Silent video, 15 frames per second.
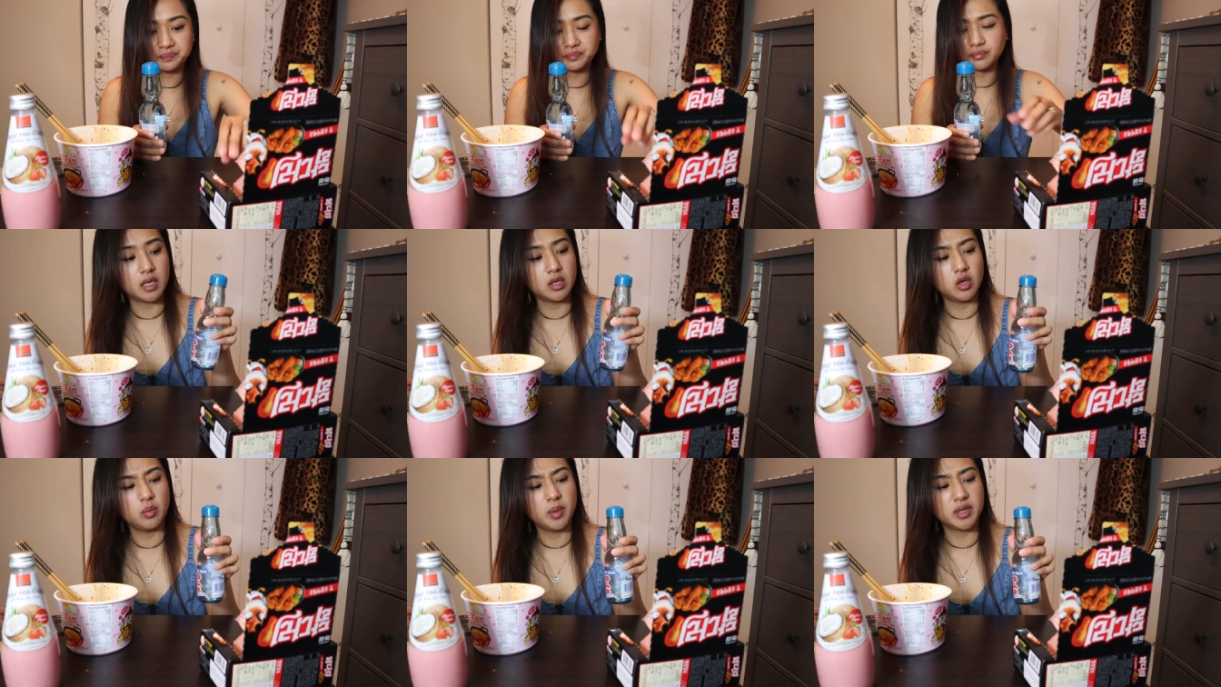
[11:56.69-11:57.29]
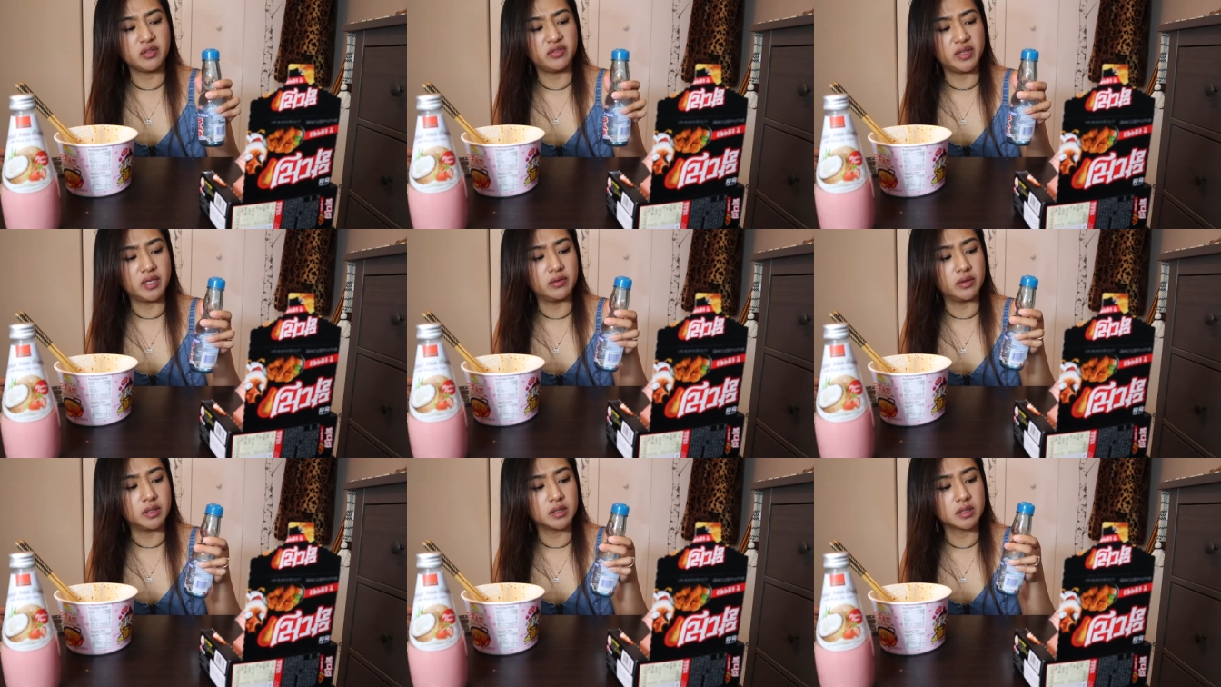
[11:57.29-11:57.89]
I don't know about the
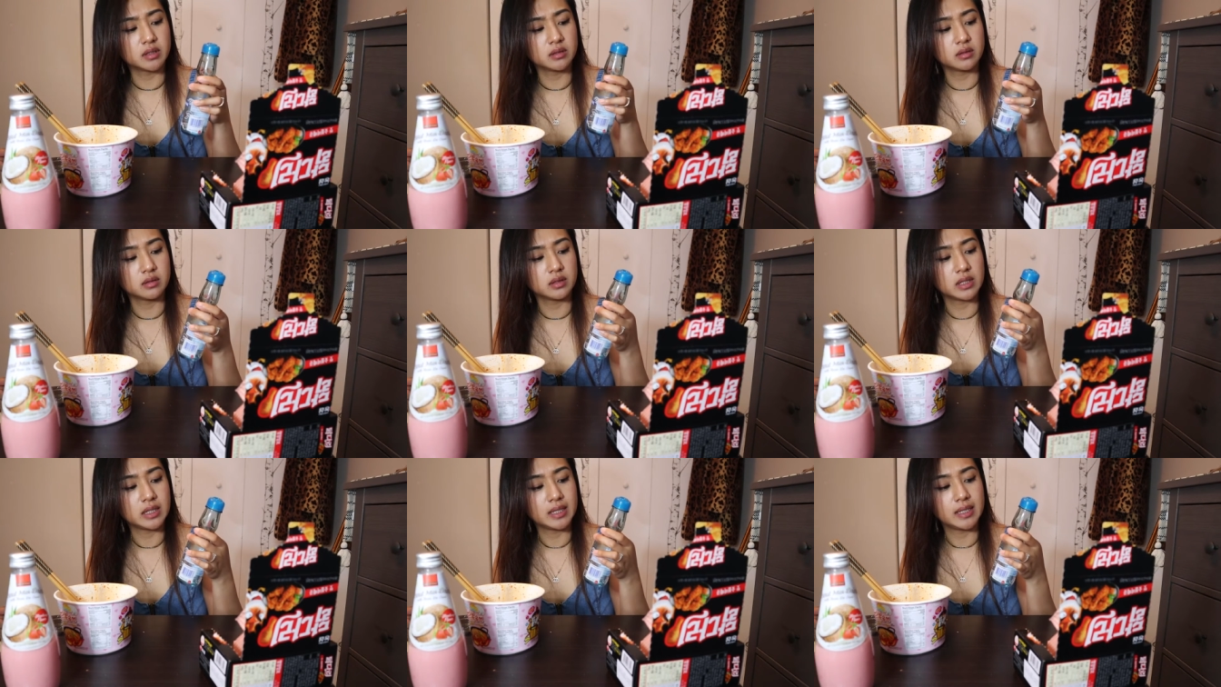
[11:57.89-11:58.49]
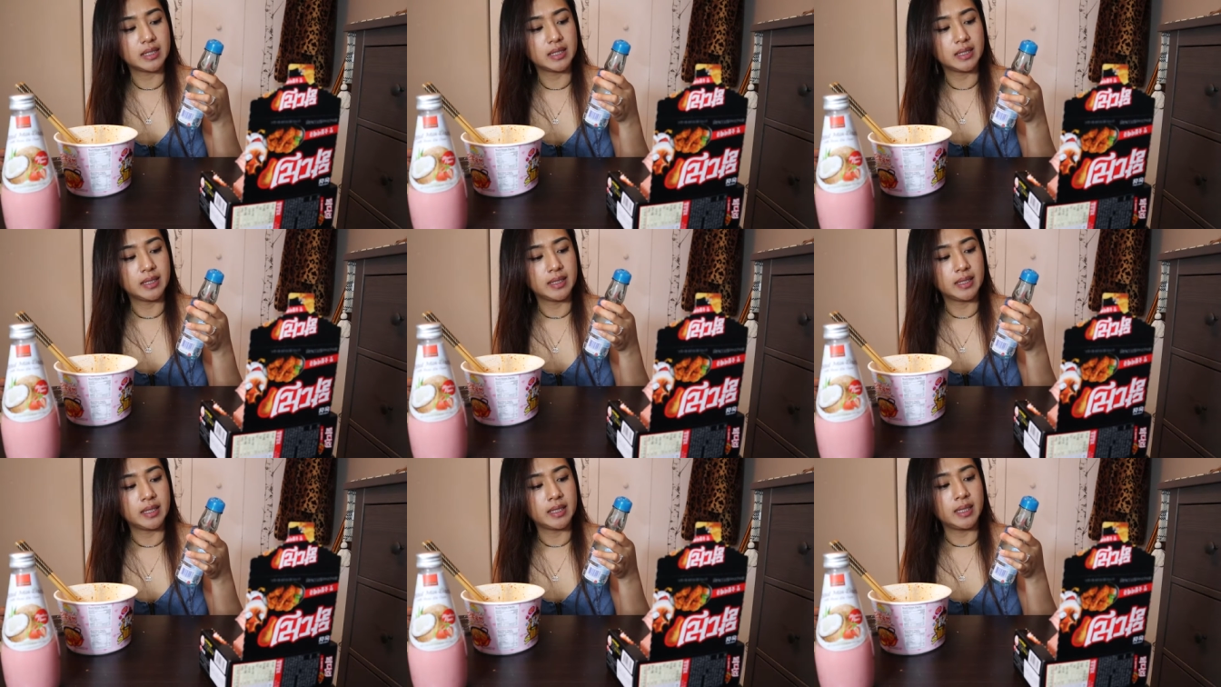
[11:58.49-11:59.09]
flavors.
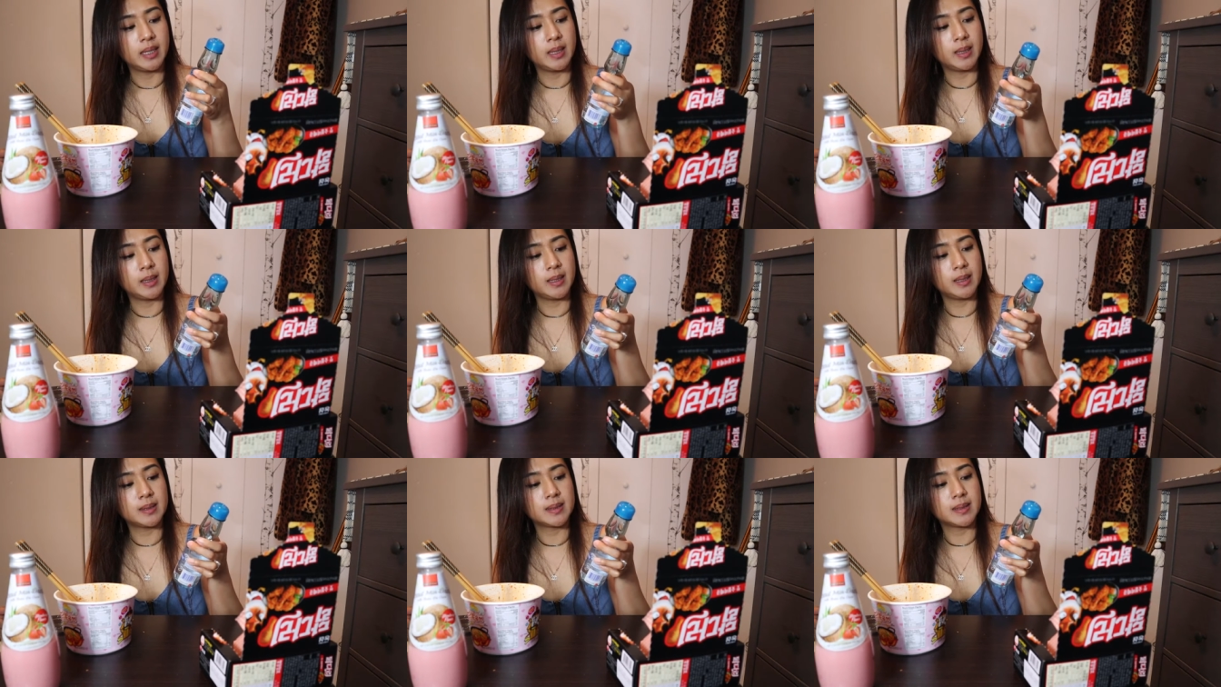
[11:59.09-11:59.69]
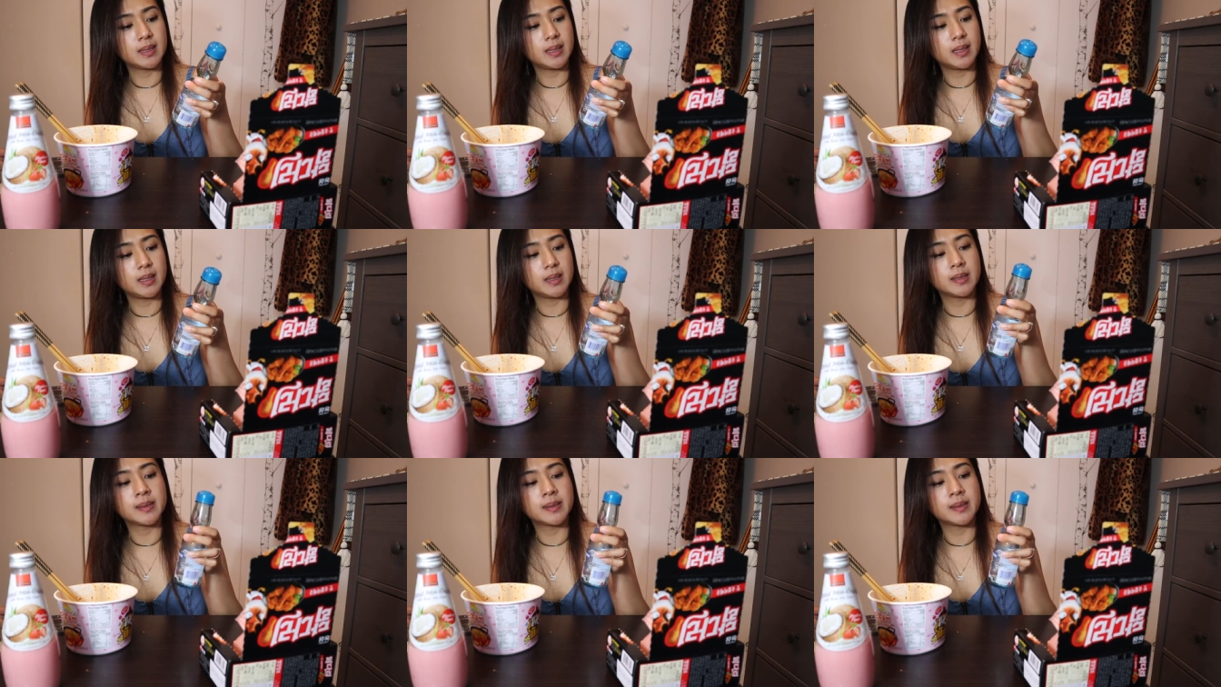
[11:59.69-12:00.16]
It is uh,